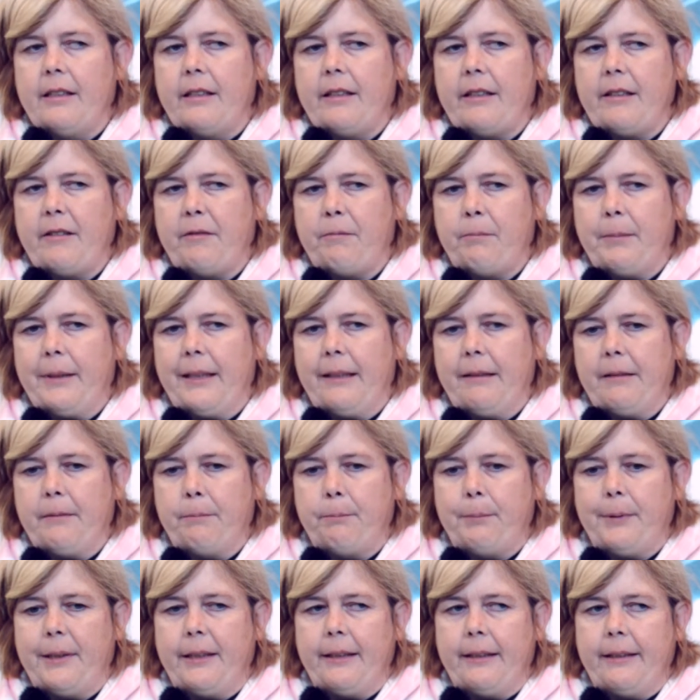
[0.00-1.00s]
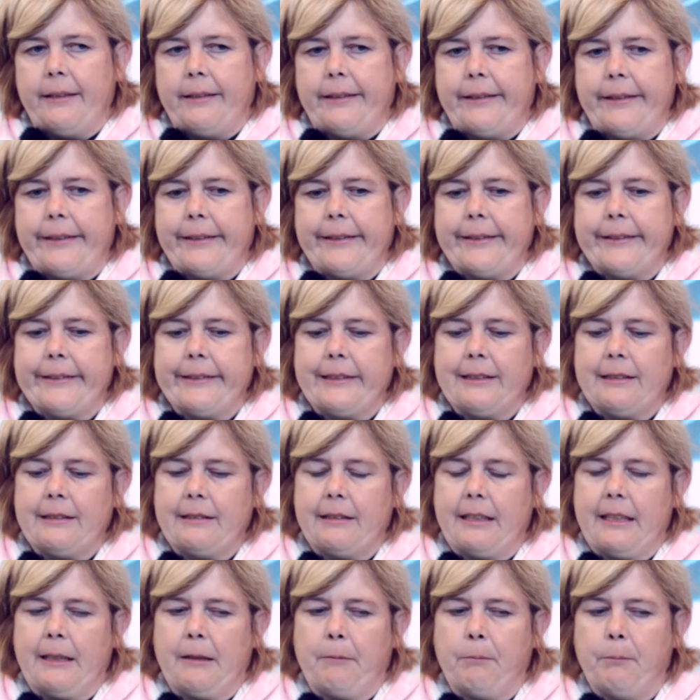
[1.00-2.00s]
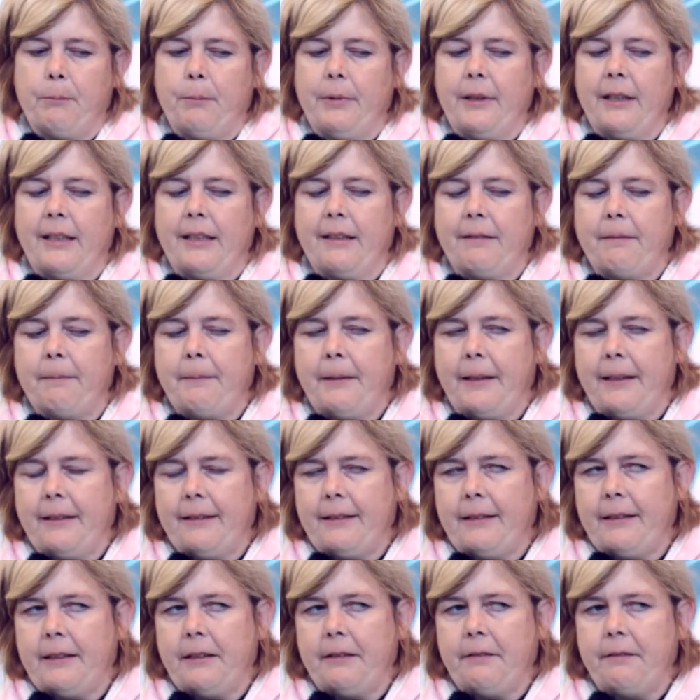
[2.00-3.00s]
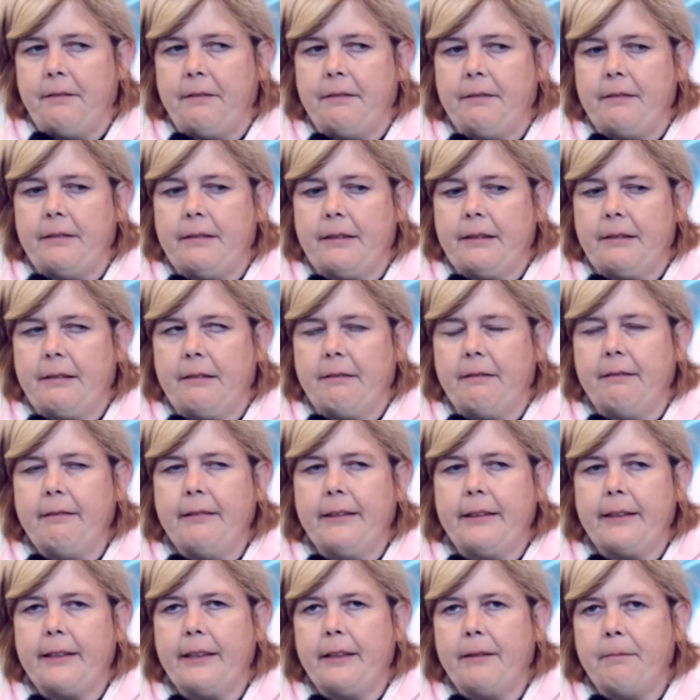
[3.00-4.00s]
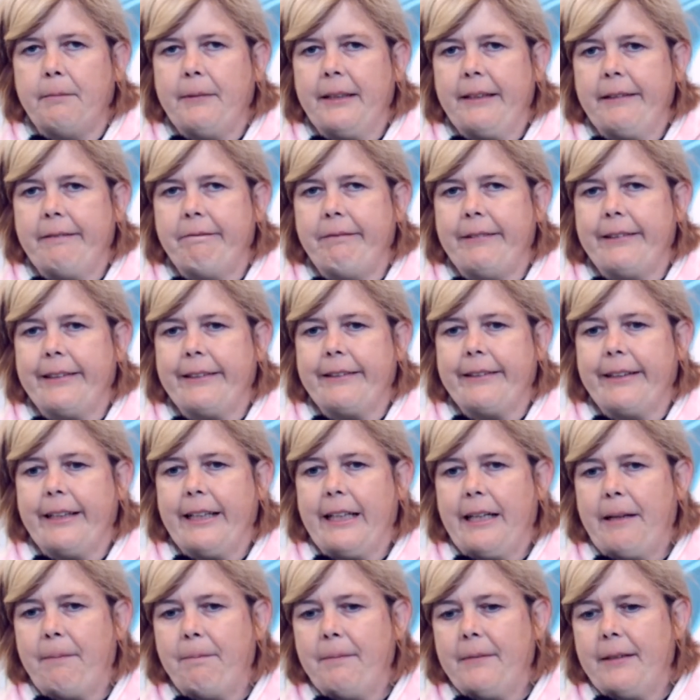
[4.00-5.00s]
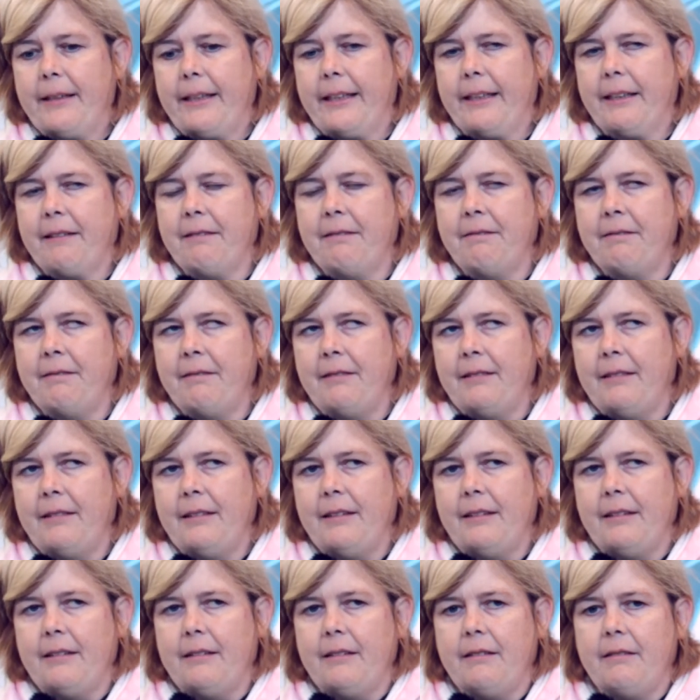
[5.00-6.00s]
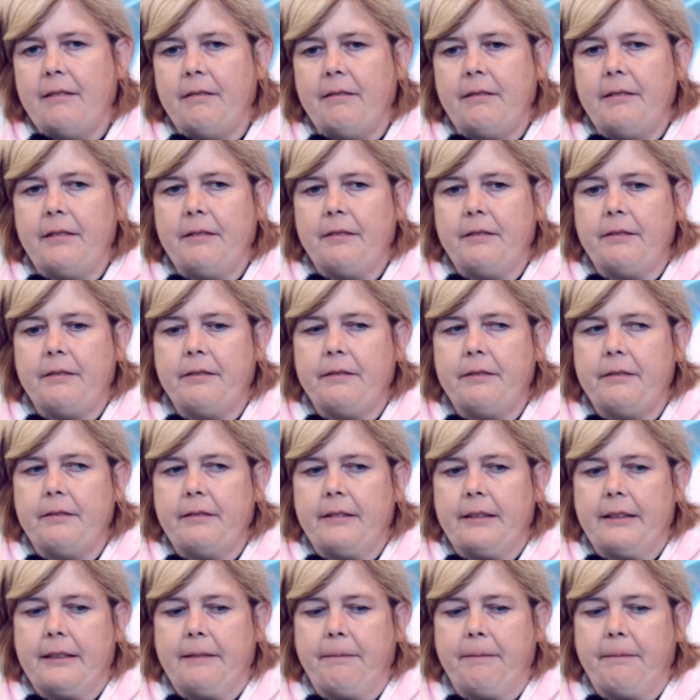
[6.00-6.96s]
big part of my life to get me where I am now, with